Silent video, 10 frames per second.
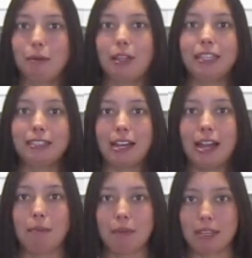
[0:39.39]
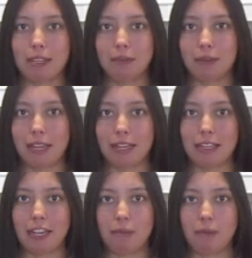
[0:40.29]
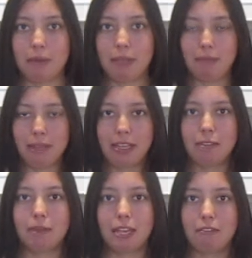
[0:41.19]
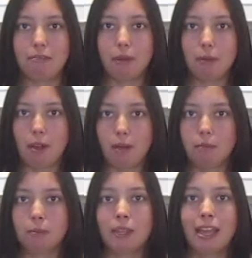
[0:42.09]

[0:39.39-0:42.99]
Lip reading: Well, at least I'm making spaghetti today. I'll be making spaghetti for my mom.